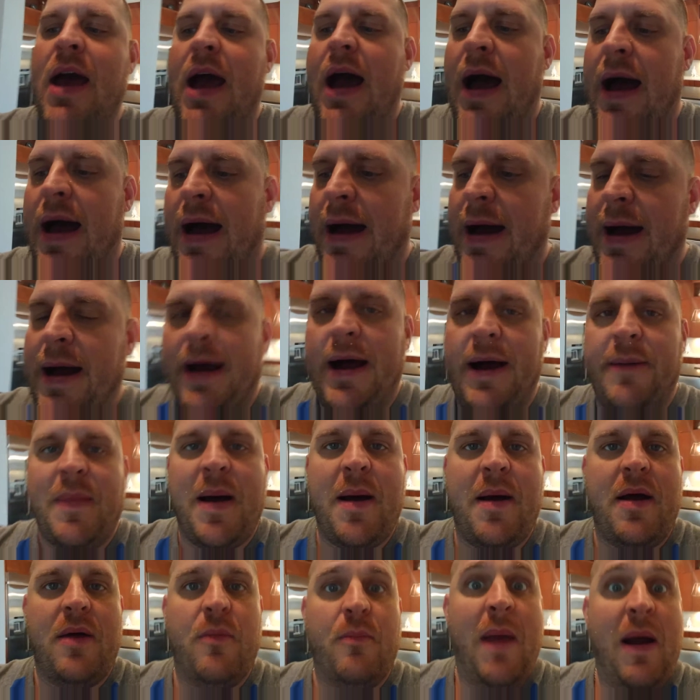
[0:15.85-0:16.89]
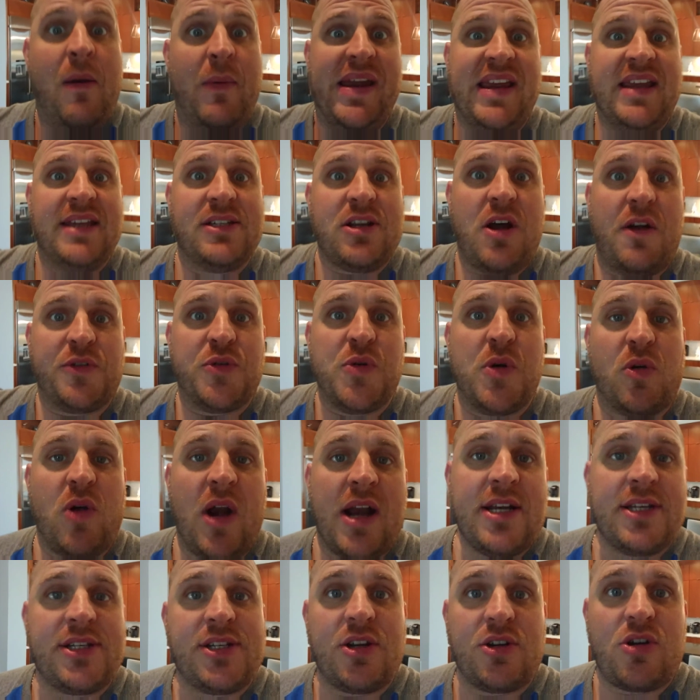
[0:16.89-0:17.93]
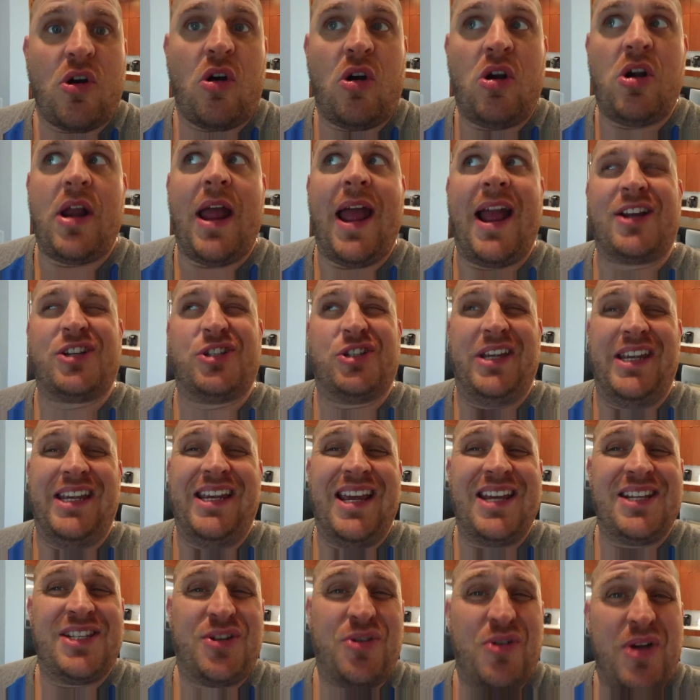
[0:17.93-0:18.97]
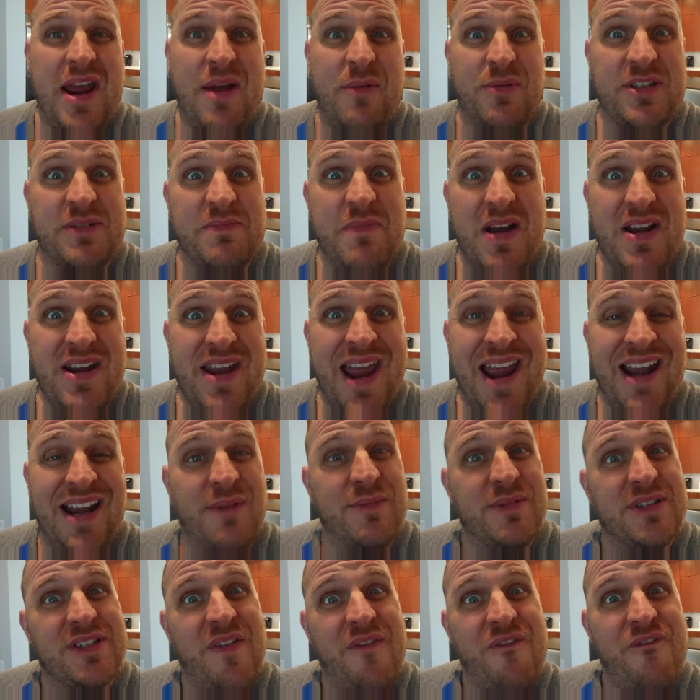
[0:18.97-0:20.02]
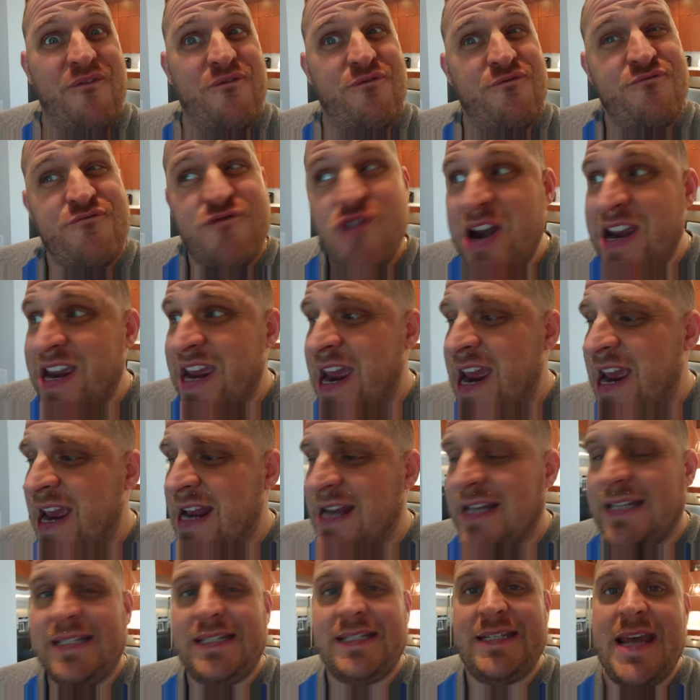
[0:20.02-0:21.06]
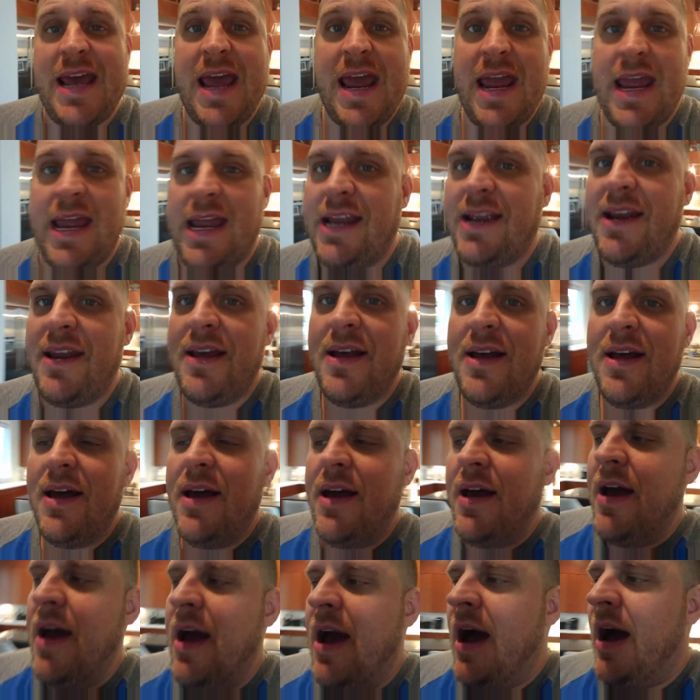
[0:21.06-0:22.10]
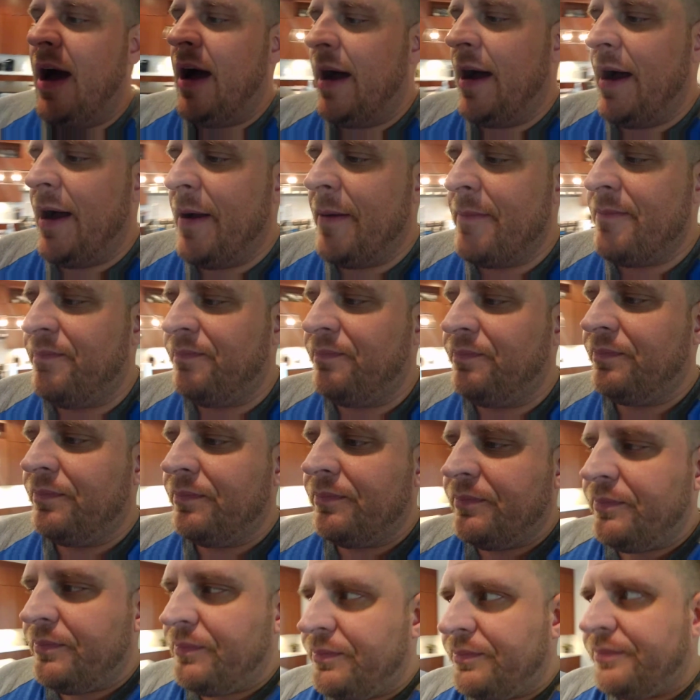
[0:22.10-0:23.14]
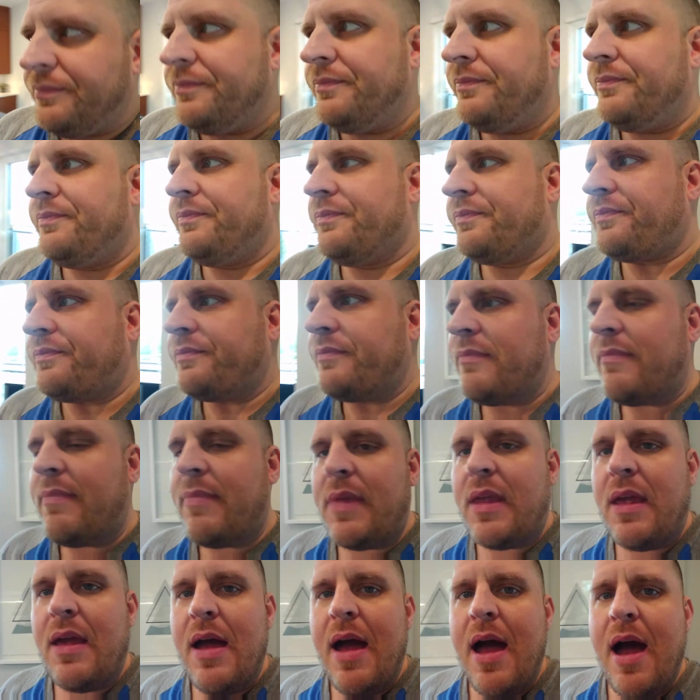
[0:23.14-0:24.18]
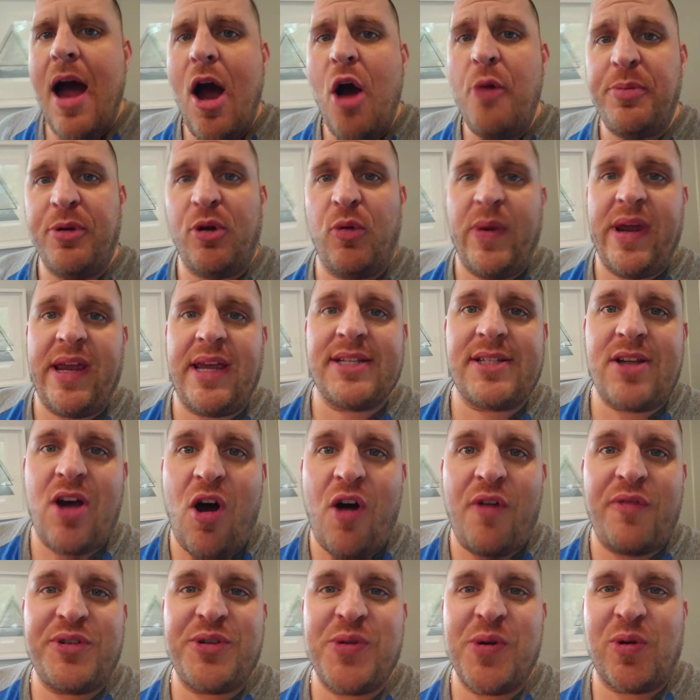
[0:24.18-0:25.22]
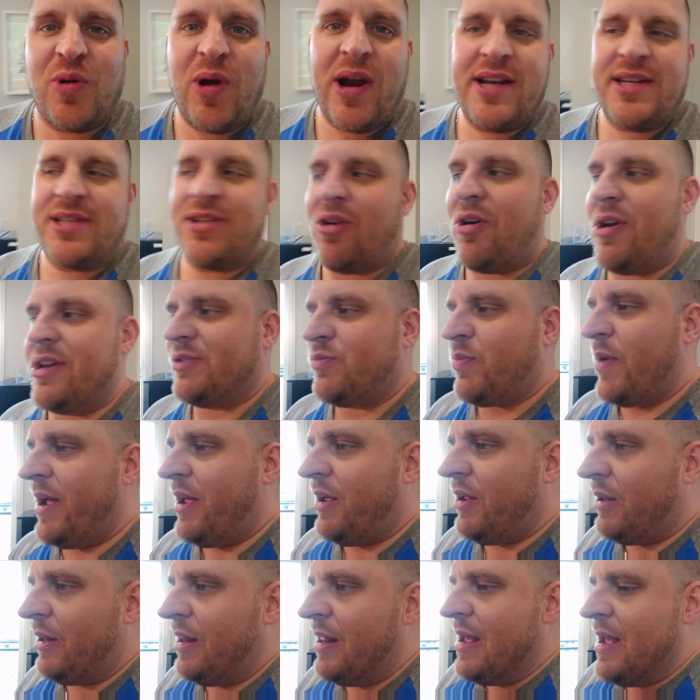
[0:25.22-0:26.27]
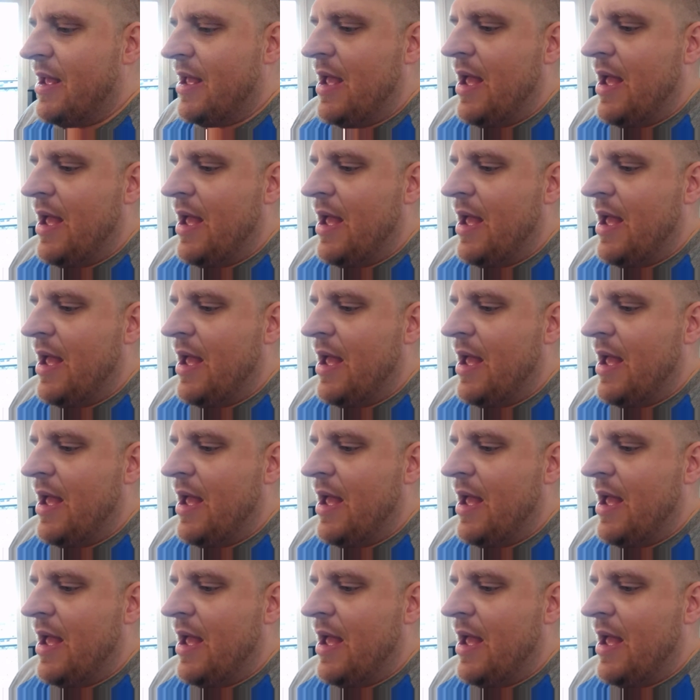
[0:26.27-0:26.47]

My week is off to a great start. Actually, yesterday was Monday, and it was freaking insane. I hope your week is off to a great start as well.